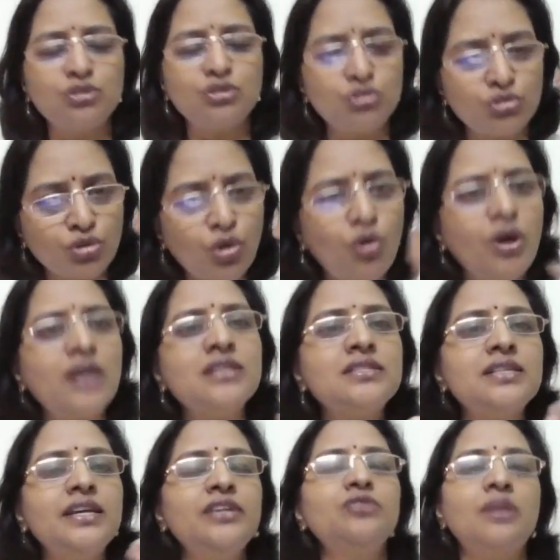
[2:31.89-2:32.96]
throw us
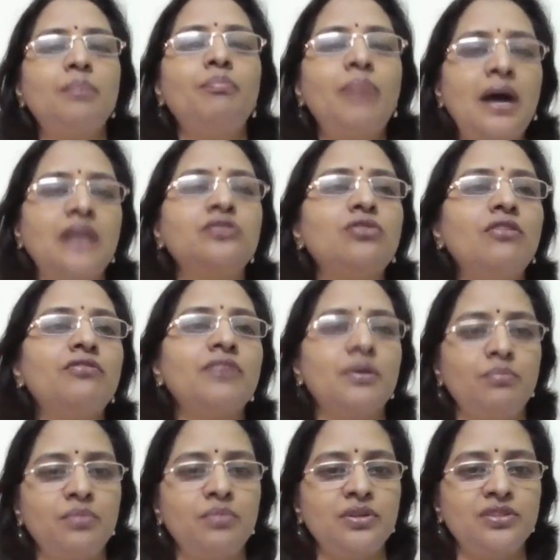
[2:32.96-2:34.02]
into the path of
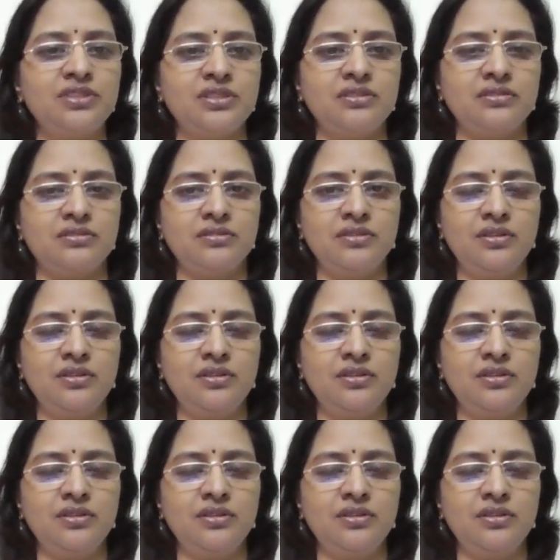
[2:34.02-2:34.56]
completion.